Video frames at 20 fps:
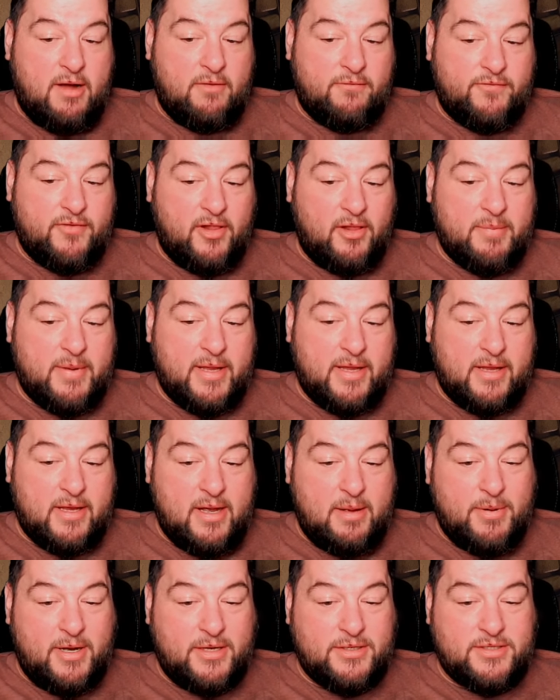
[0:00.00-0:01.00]
filming
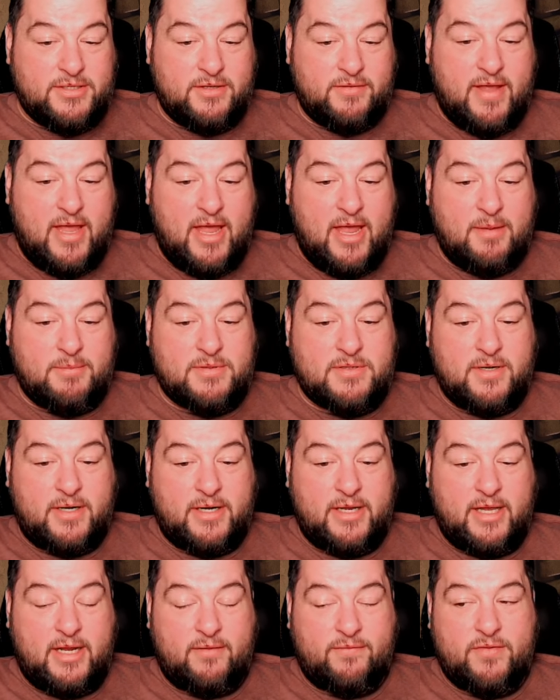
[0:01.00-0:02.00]
a bunch of games,
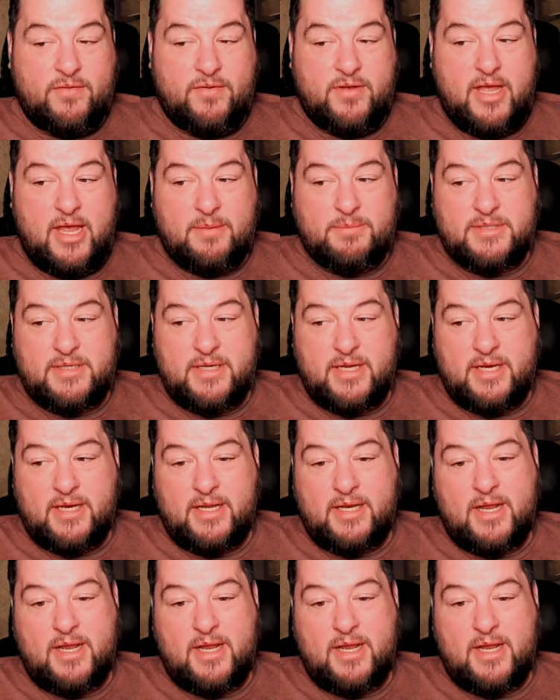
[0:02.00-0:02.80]
trying to get a few games in,